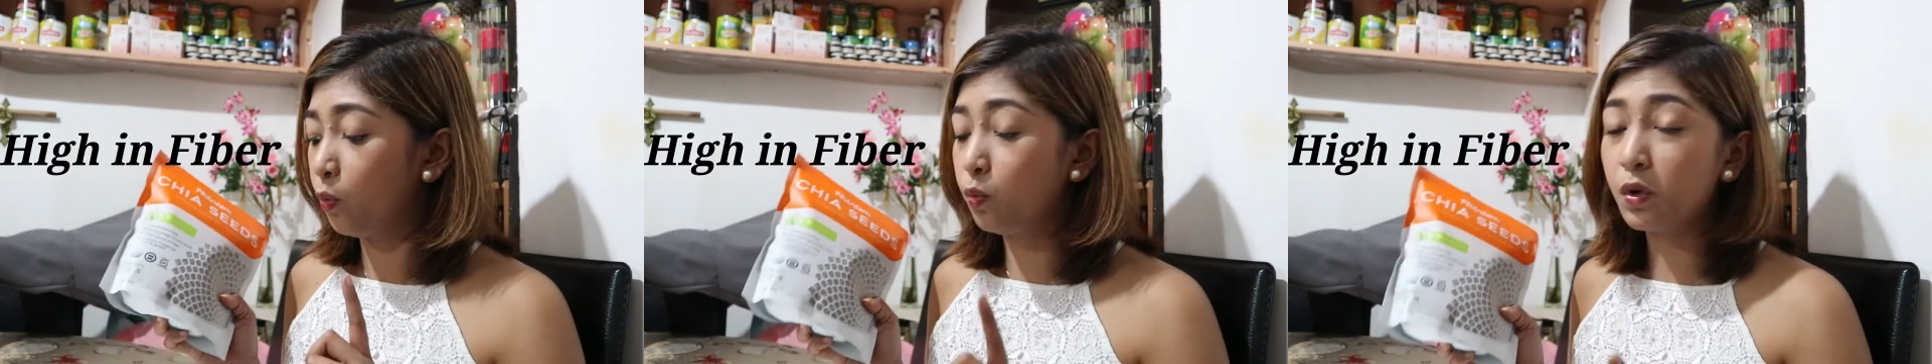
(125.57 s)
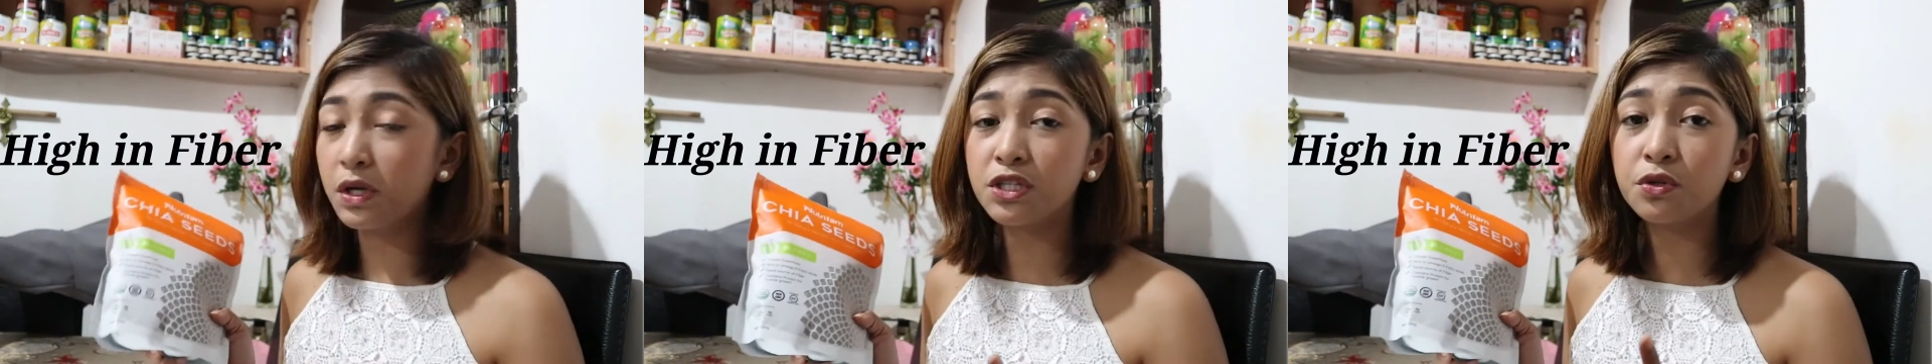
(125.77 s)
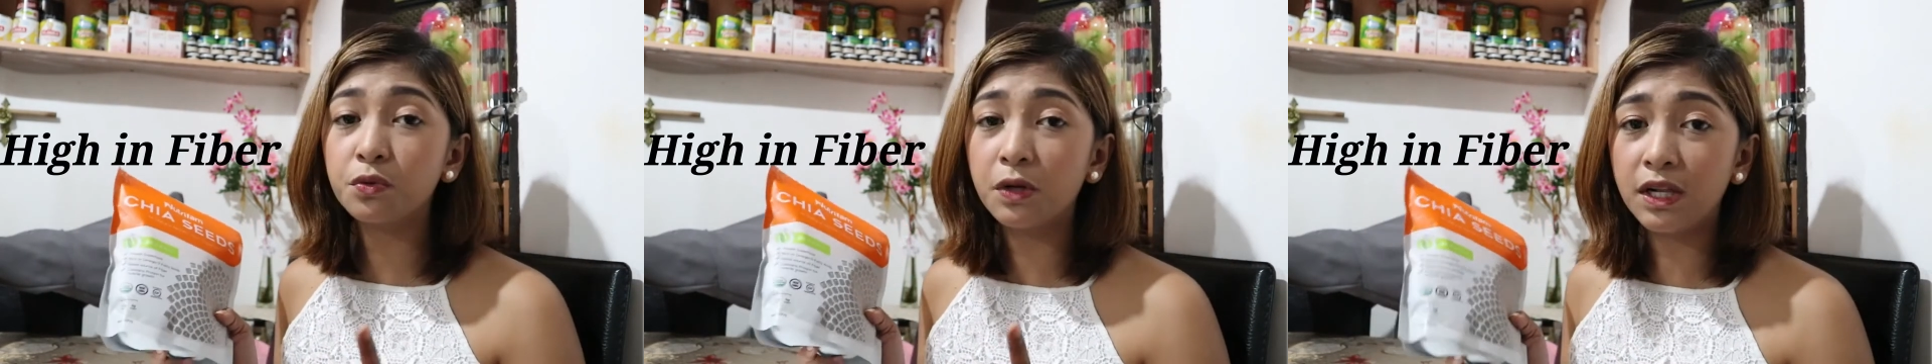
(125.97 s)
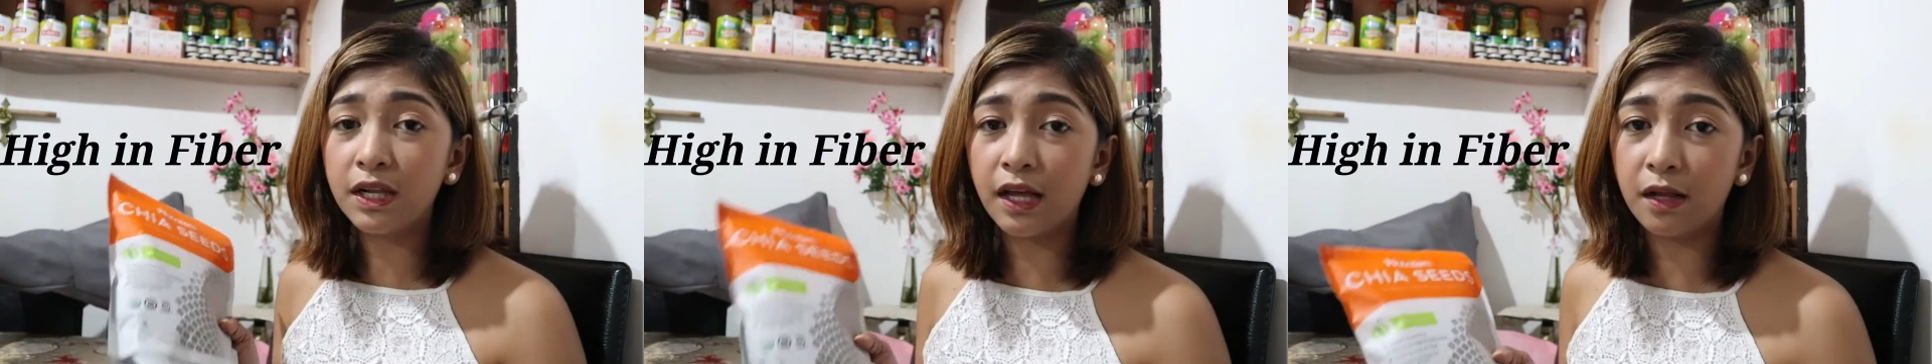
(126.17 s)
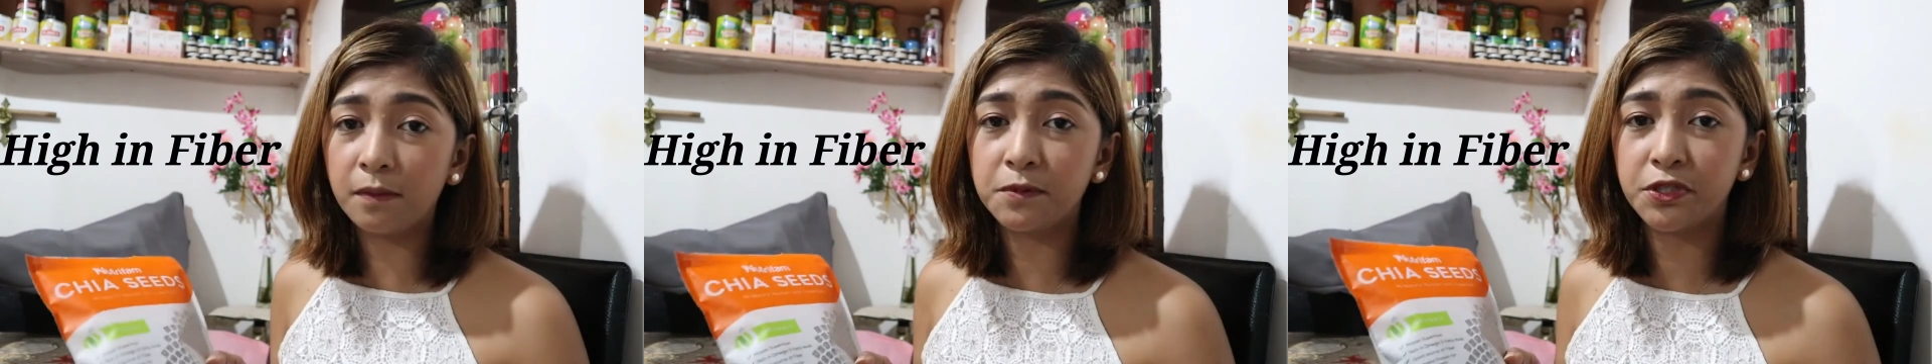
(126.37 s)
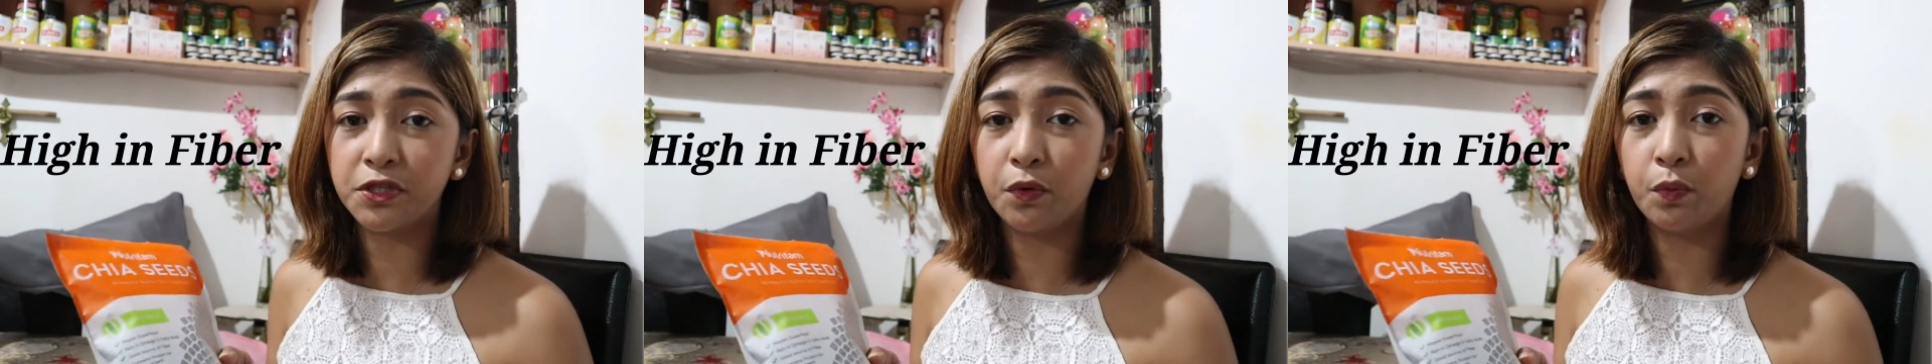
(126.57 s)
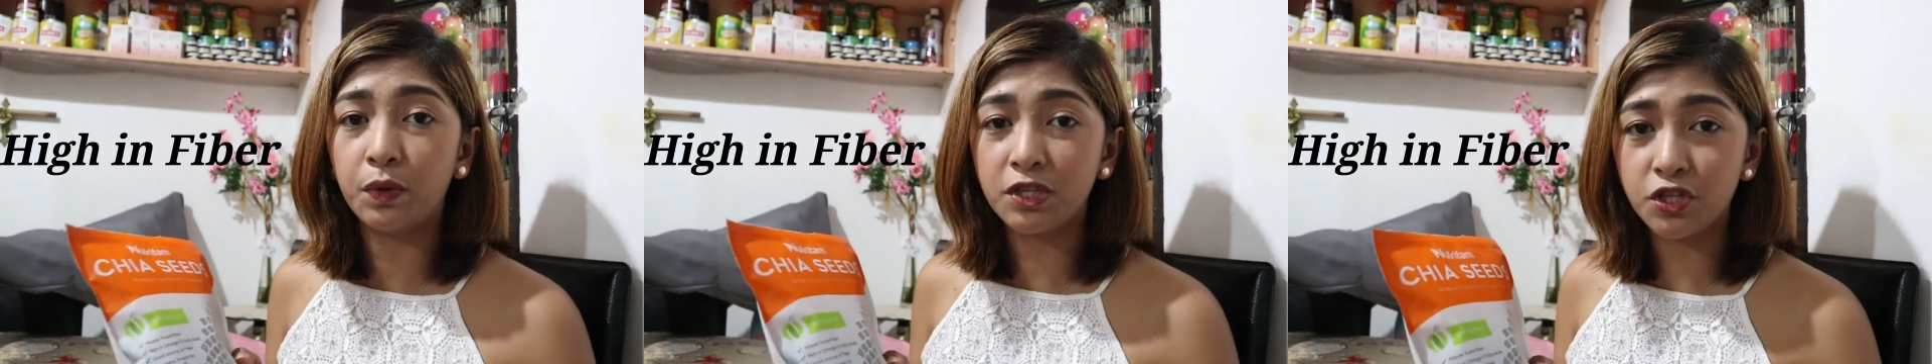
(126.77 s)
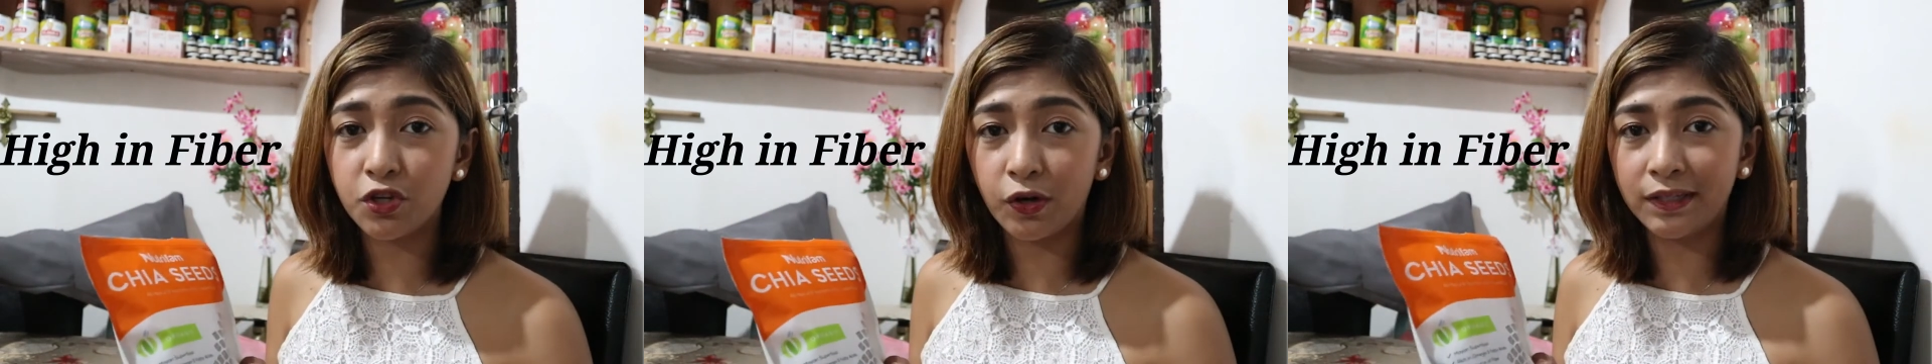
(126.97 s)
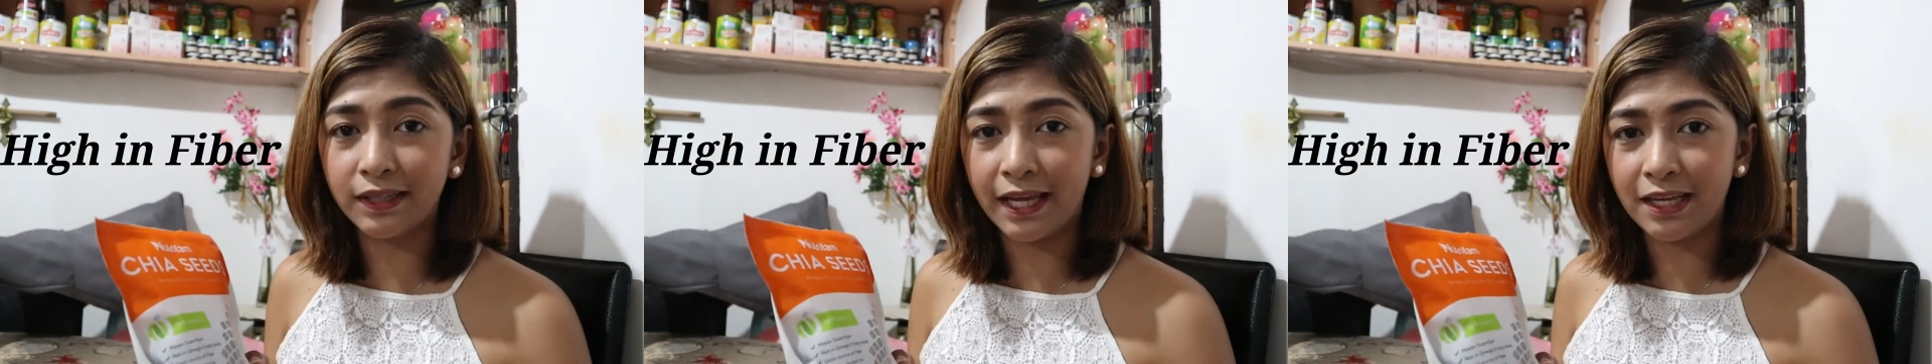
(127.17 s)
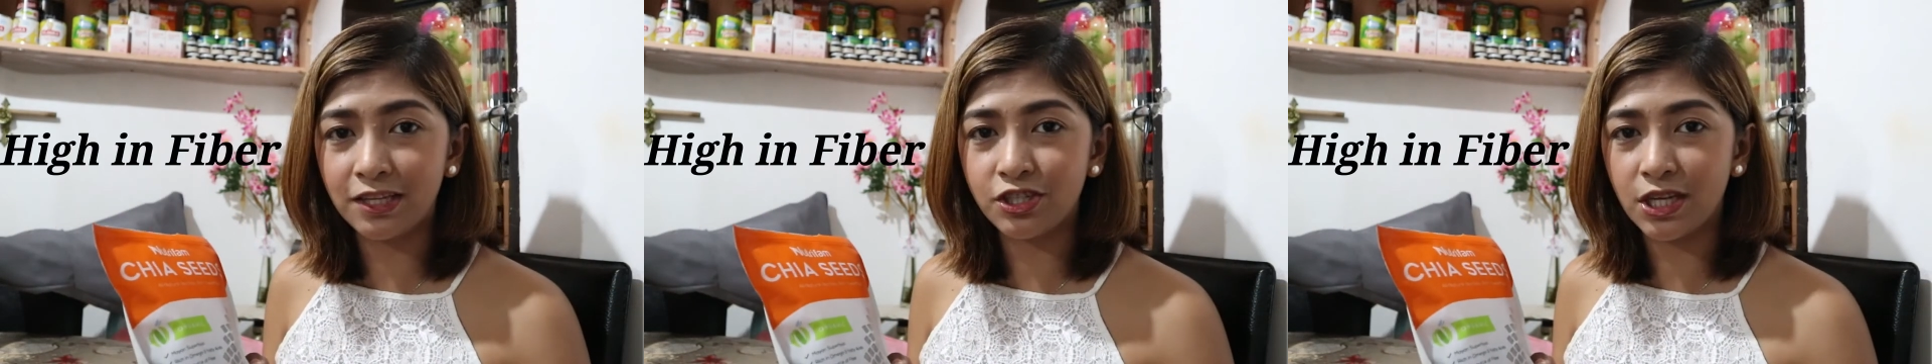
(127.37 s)
which will help you with your
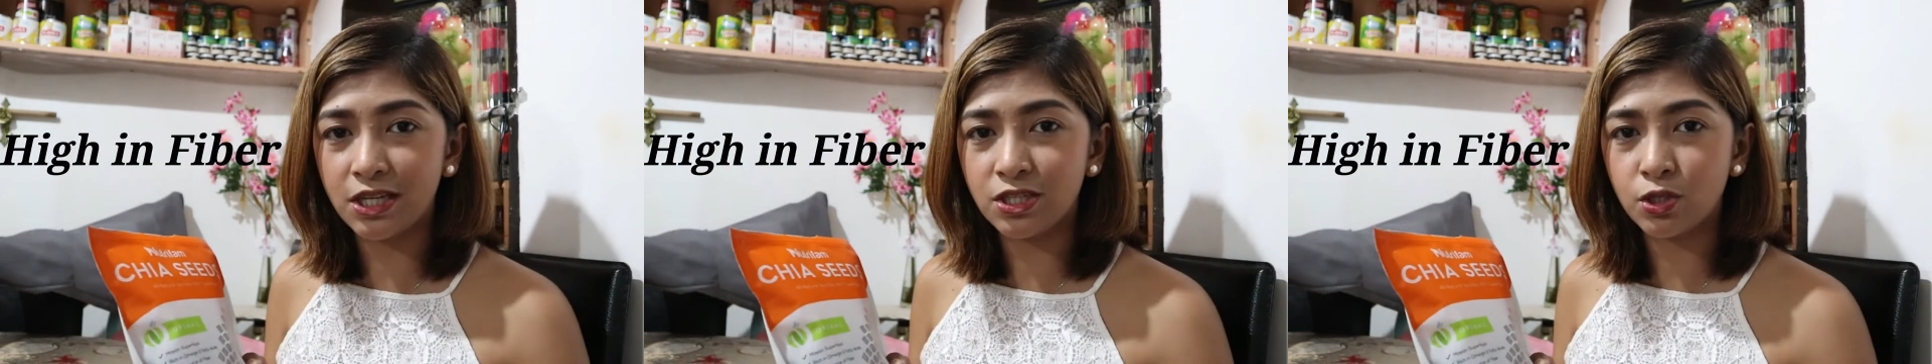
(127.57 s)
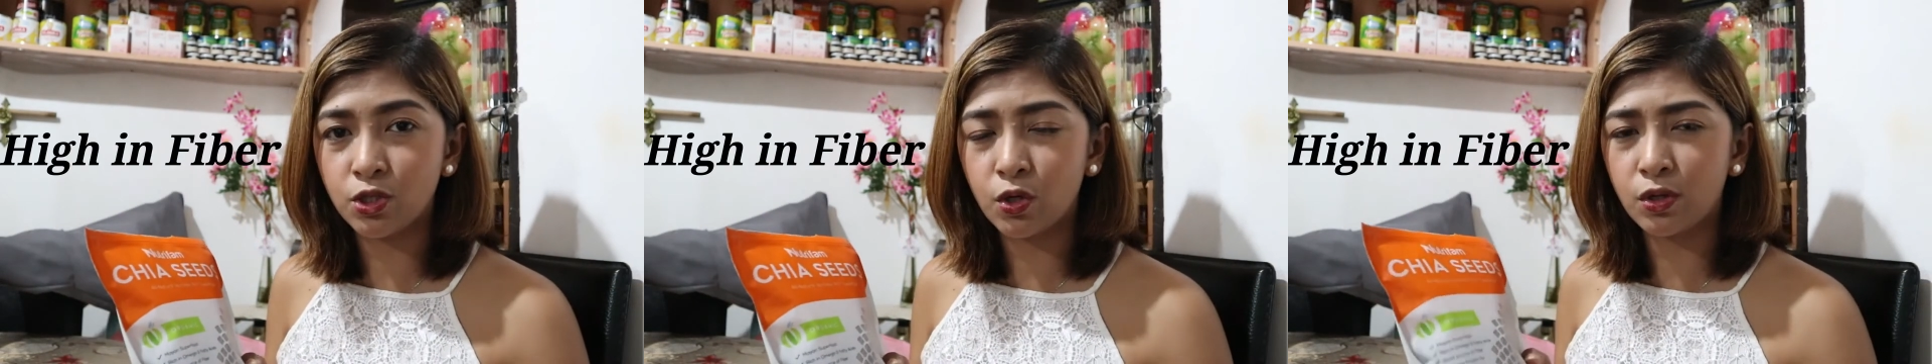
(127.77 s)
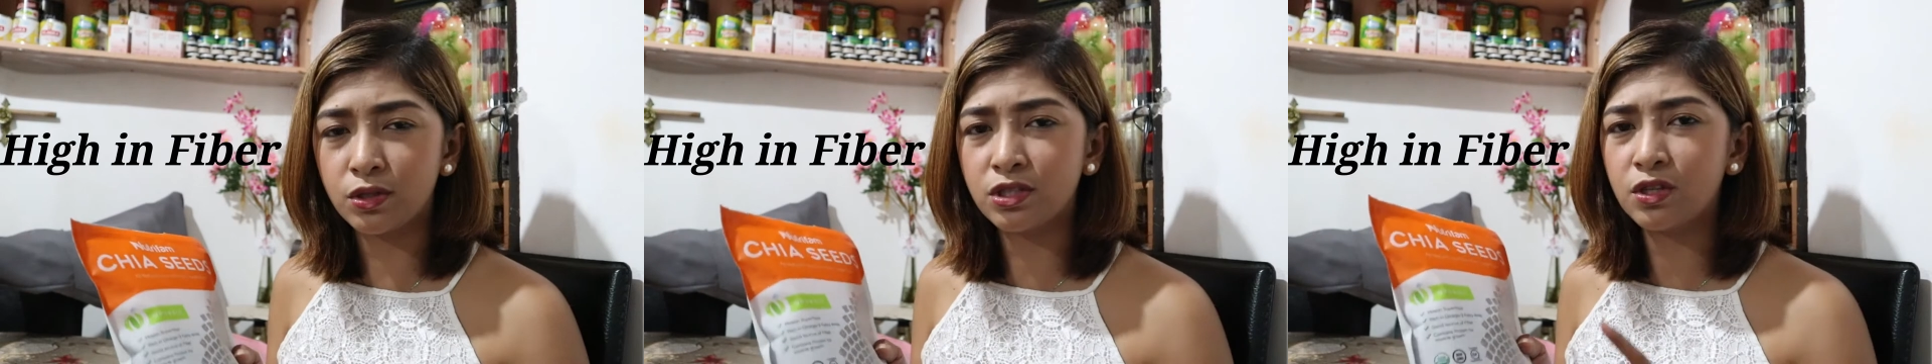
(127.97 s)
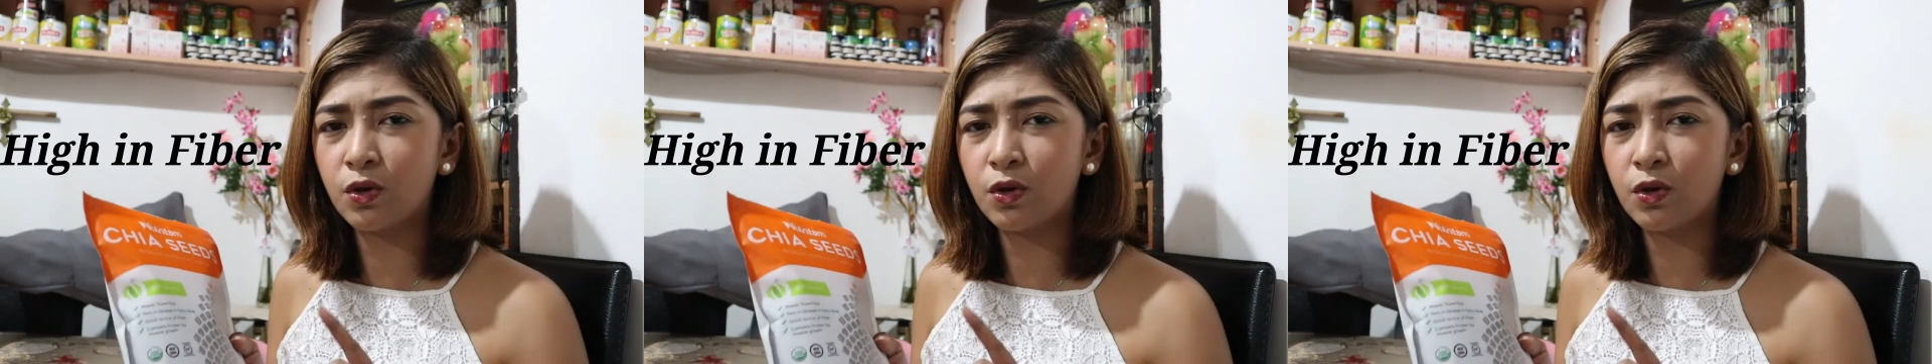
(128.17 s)
digestion.